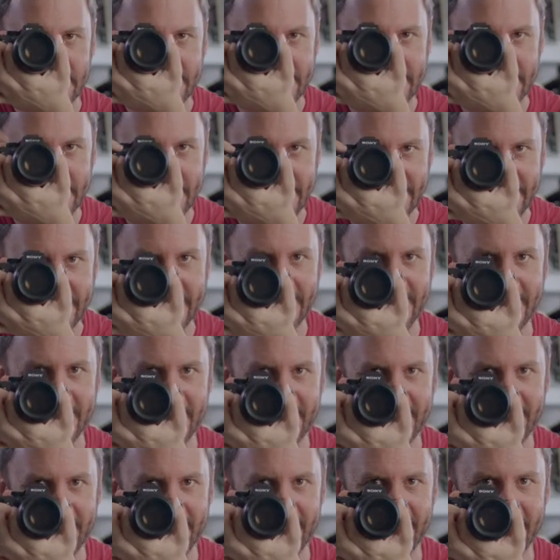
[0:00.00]
Click,
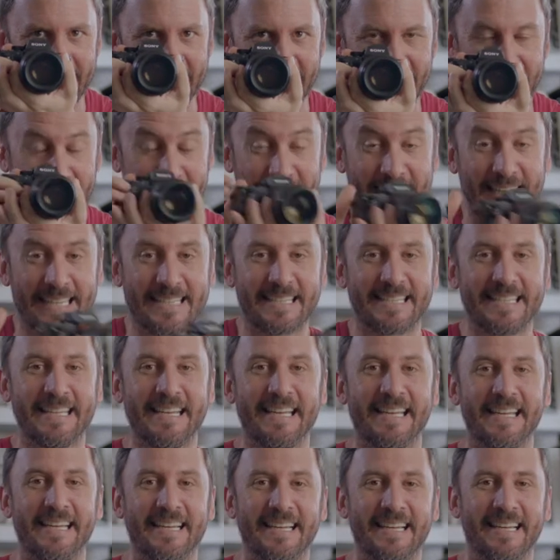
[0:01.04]
and that's
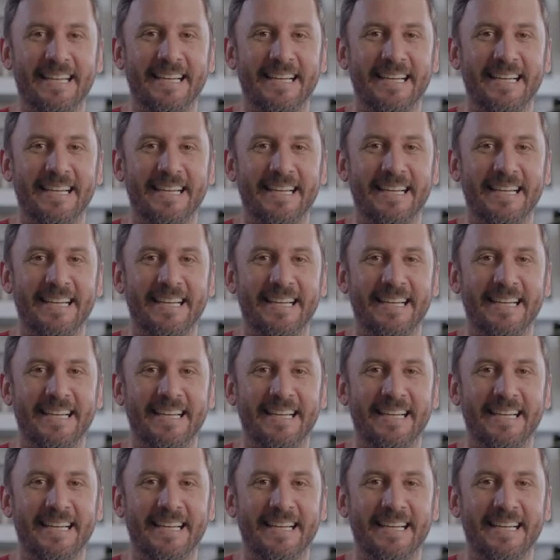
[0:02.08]
it.